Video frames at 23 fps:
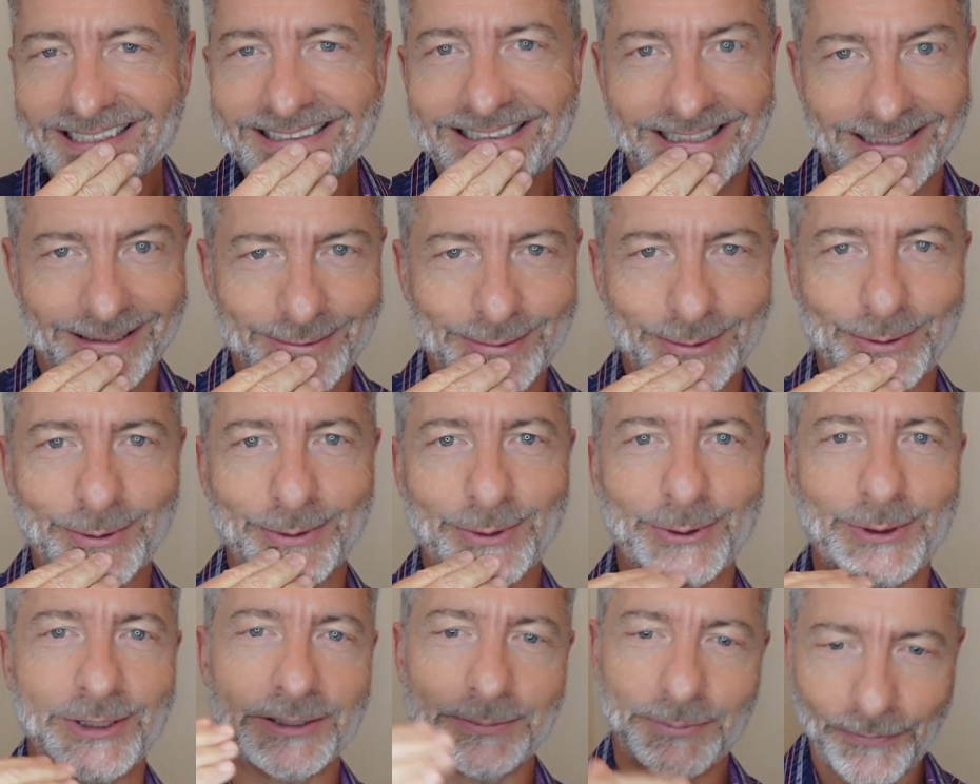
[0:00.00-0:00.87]
this is the
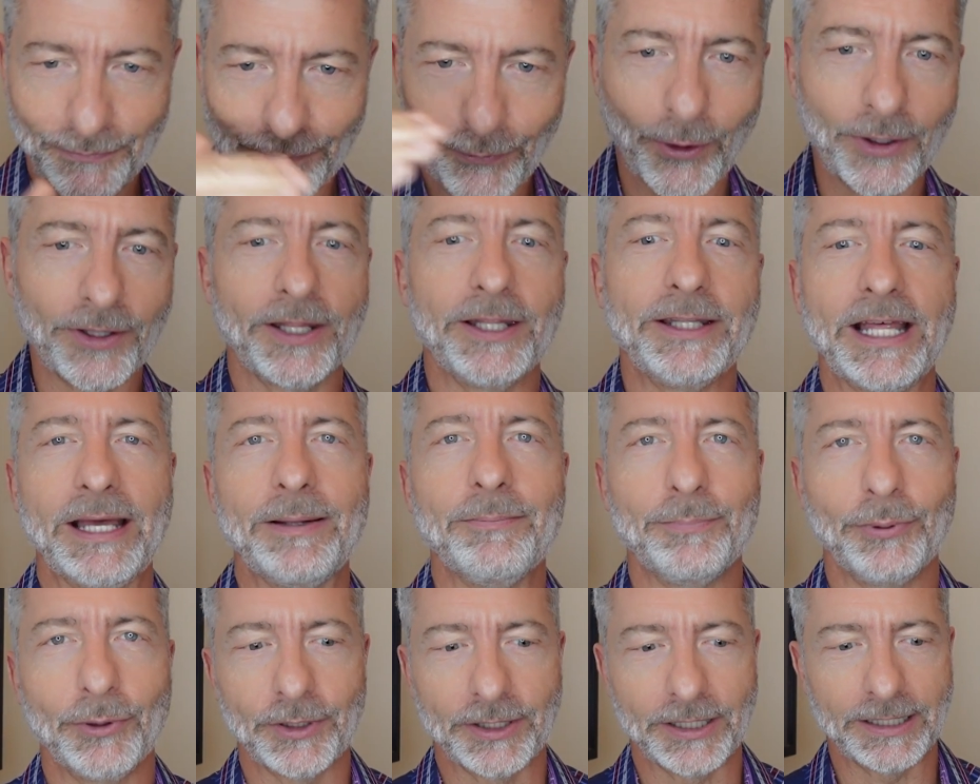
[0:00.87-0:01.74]
rule is before they
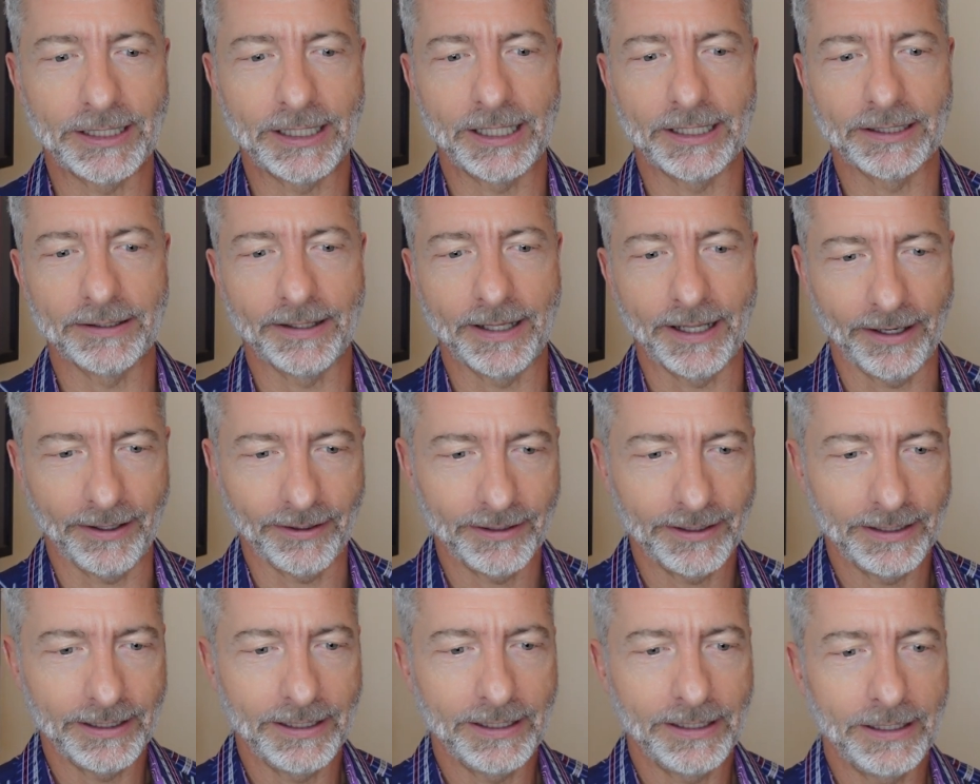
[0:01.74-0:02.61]
then put it on
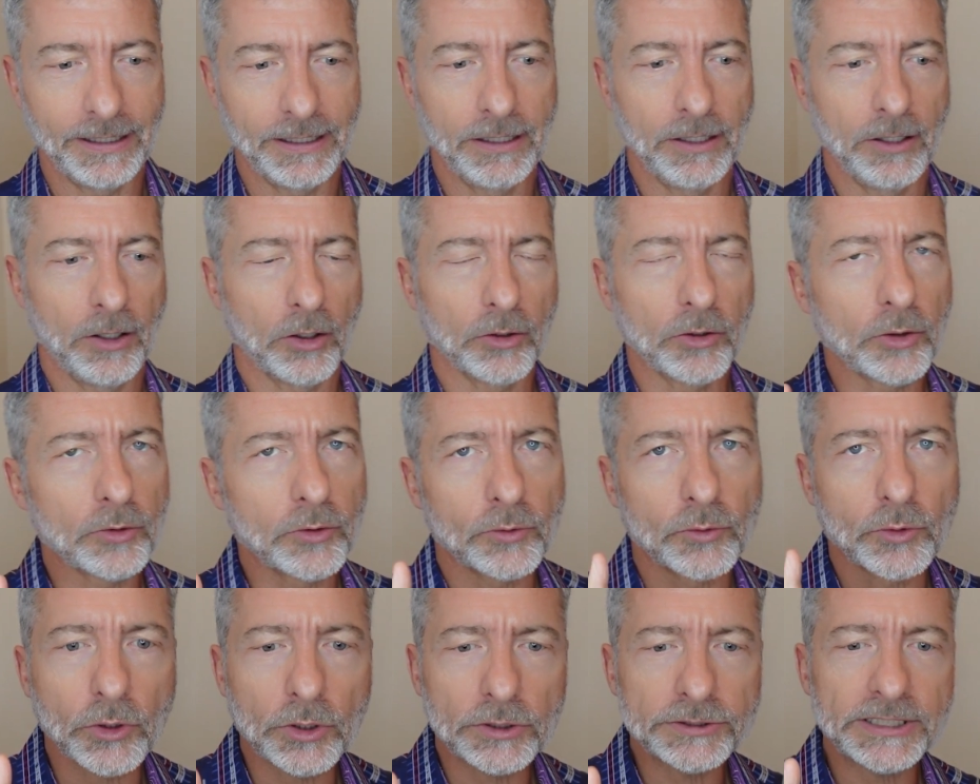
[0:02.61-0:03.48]
there. Although the
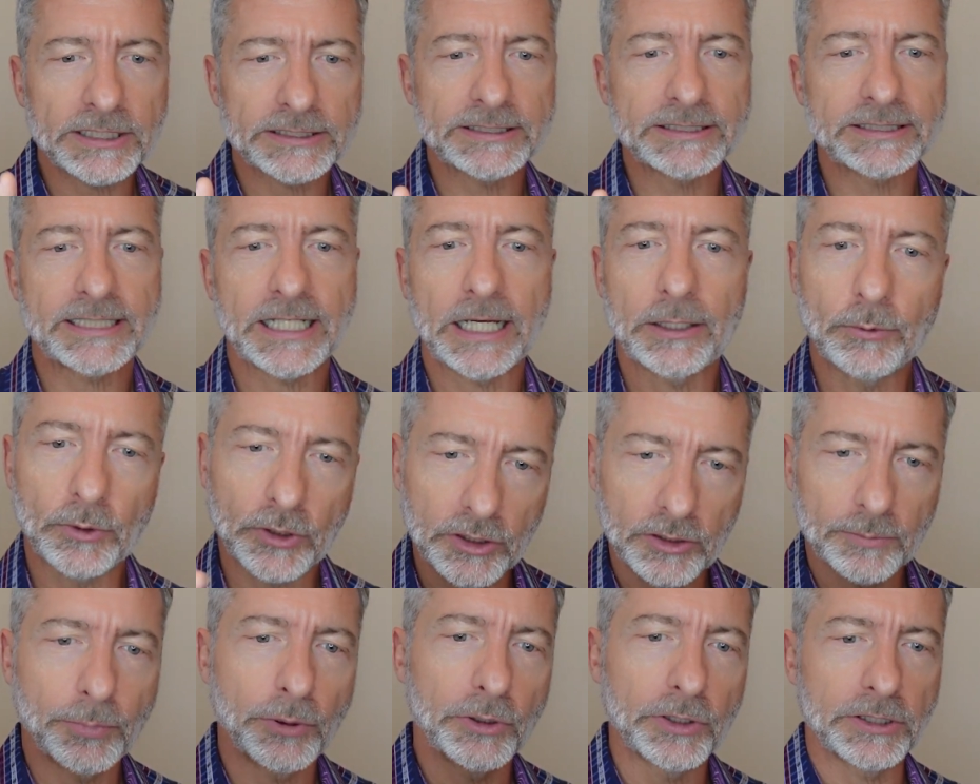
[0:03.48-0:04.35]
rule doesn't say we're
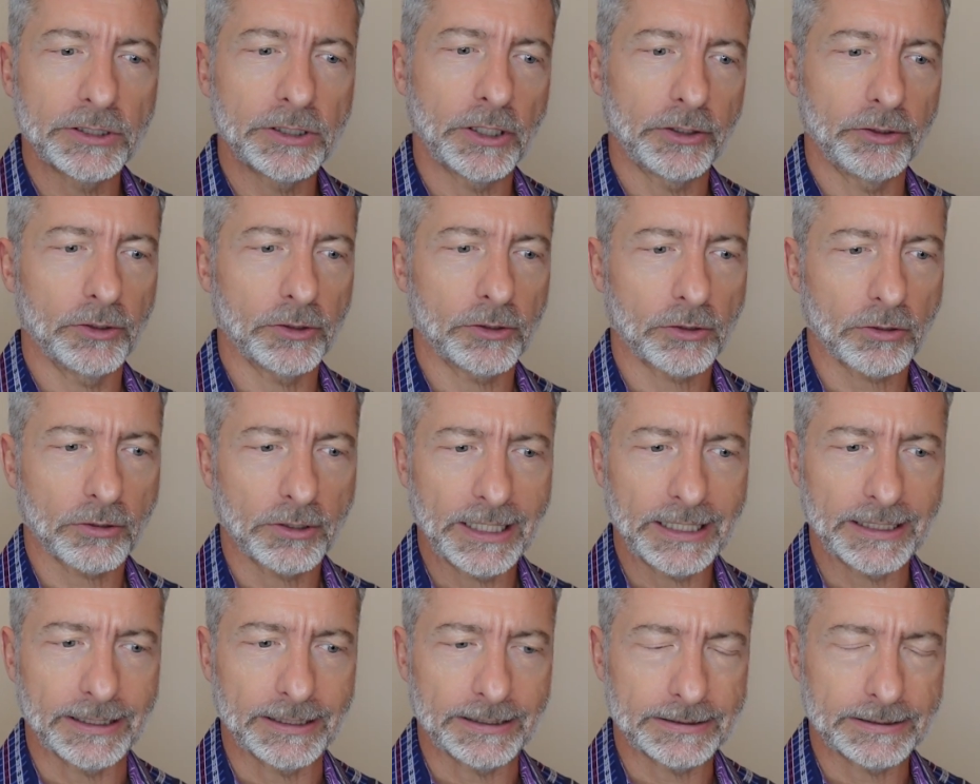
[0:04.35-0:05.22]
going to put it on your
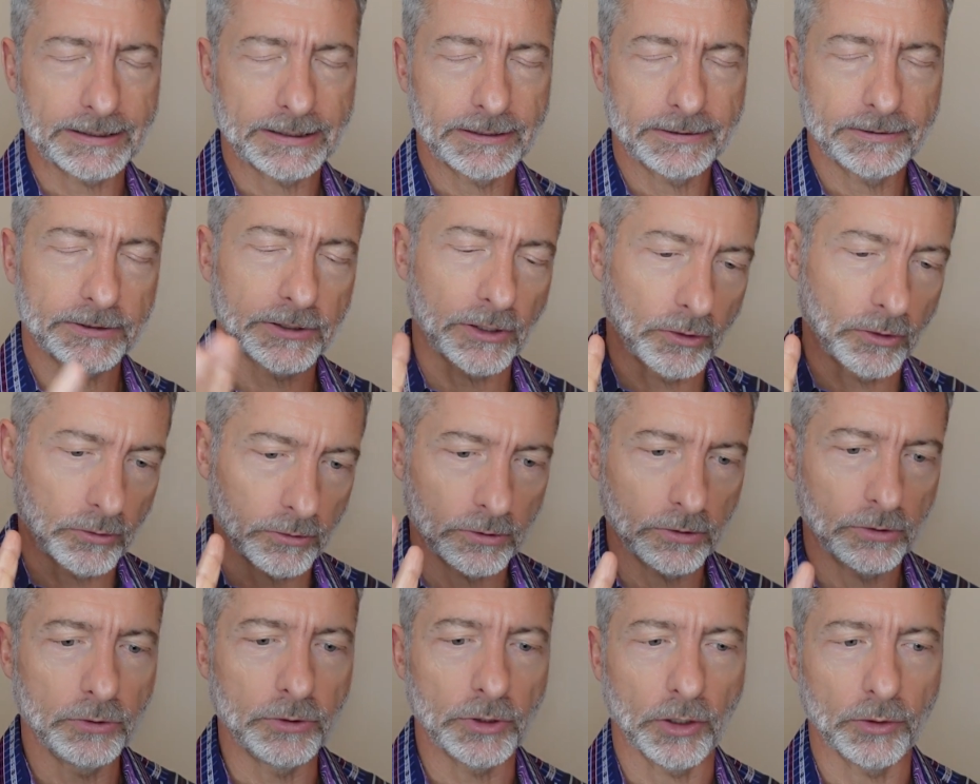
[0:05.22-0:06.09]
credit.
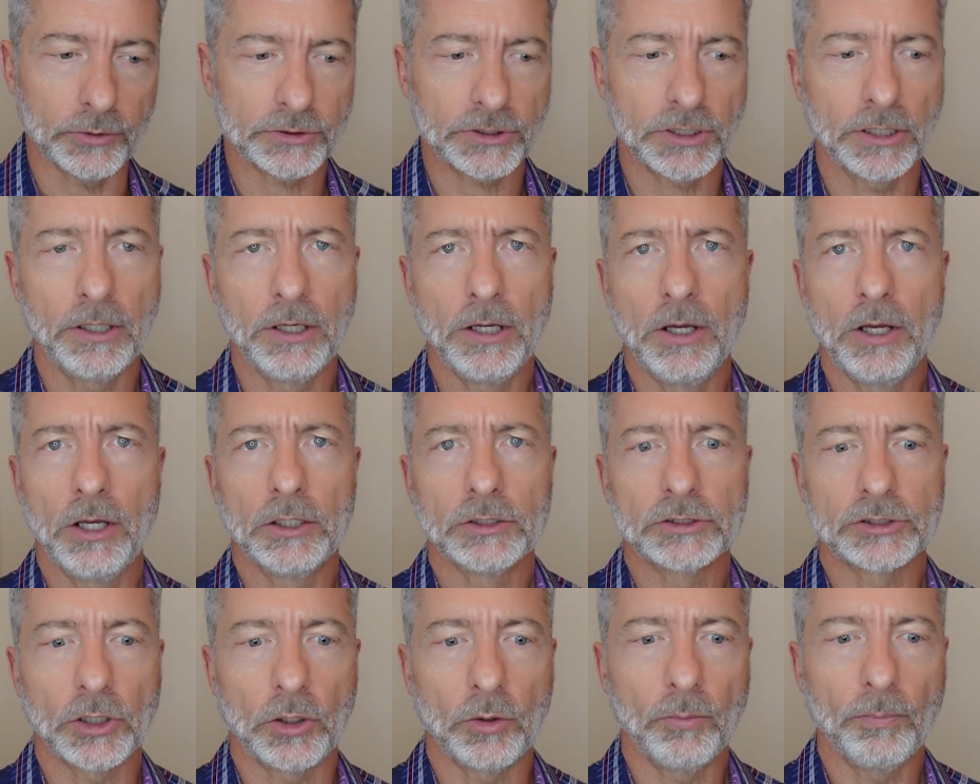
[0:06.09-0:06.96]
So who knows?
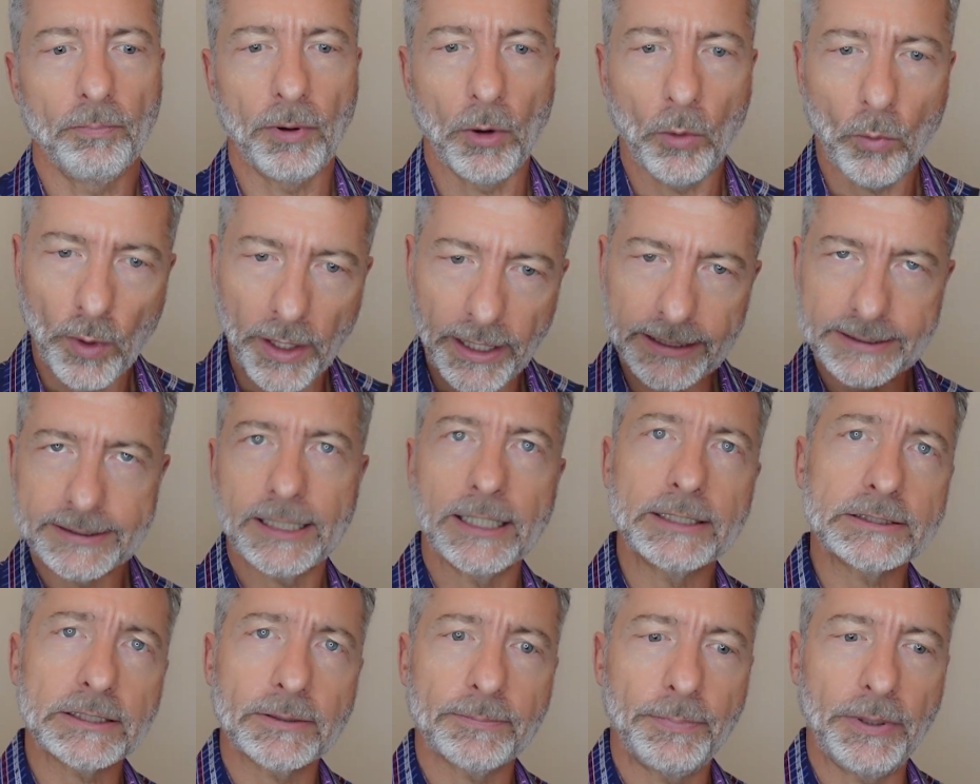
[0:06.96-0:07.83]
But when it
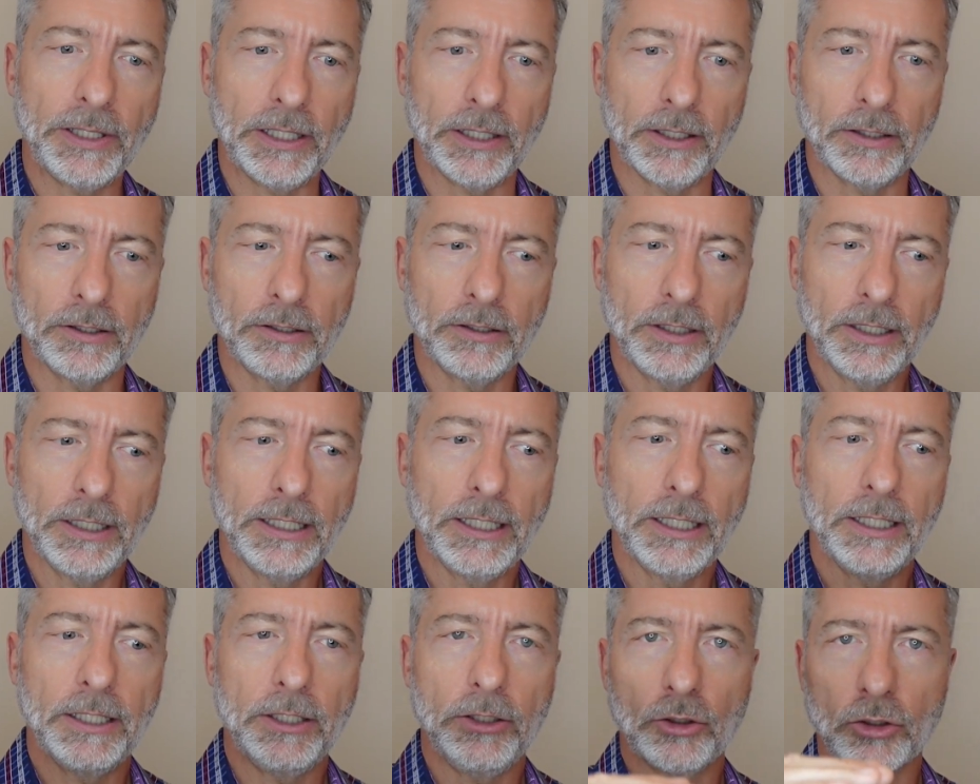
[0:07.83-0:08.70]
does appear,
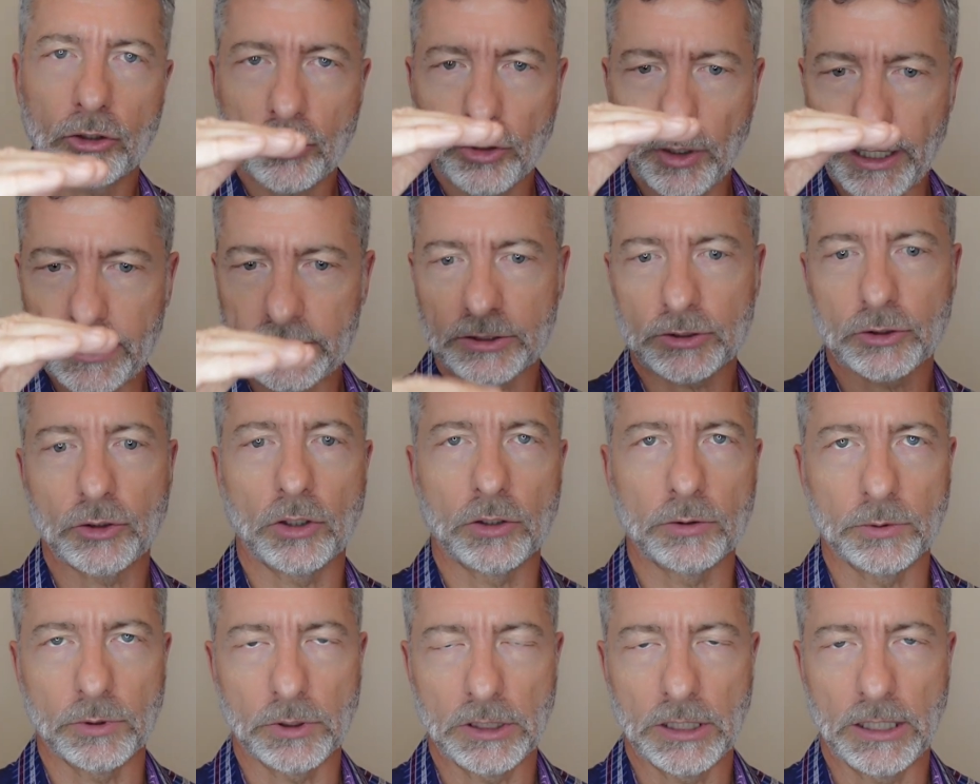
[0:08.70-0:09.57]
your credit
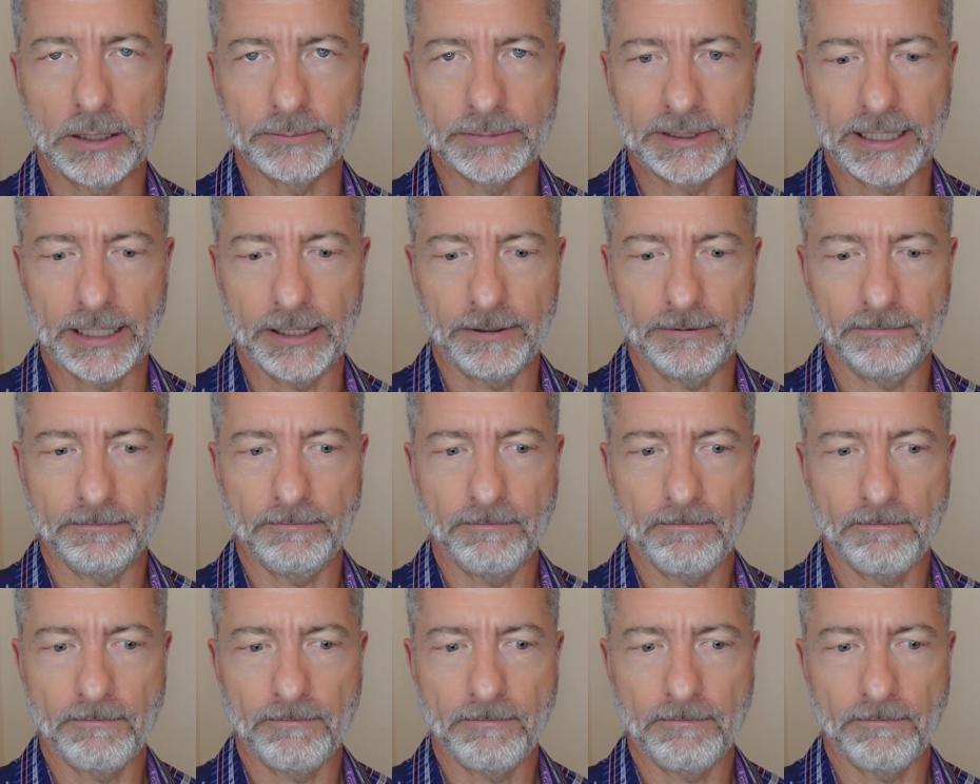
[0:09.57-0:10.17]
score will come down.